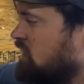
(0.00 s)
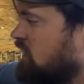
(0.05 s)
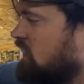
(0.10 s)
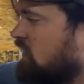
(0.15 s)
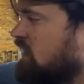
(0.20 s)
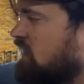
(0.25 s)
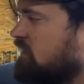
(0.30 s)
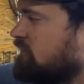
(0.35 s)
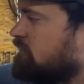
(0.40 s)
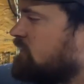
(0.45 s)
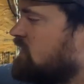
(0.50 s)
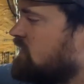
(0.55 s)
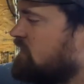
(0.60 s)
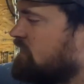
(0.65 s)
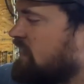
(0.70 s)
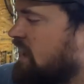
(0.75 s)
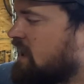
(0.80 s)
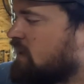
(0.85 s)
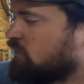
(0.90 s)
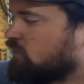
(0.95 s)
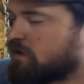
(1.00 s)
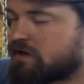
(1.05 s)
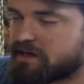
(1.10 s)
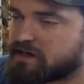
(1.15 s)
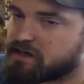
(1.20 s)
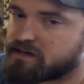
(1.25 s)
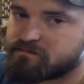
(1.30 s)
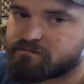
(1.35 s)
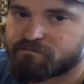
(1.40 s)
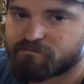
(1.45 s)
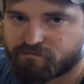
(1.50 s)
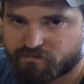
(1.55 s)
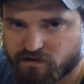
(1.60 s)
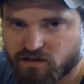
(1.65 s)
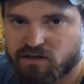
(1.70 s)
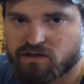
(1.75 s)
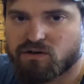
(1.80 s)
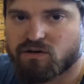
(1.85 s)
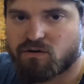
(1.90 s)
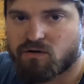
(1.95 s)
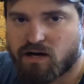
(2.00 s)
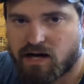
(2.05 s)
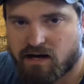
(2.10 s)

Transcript: That way, you know,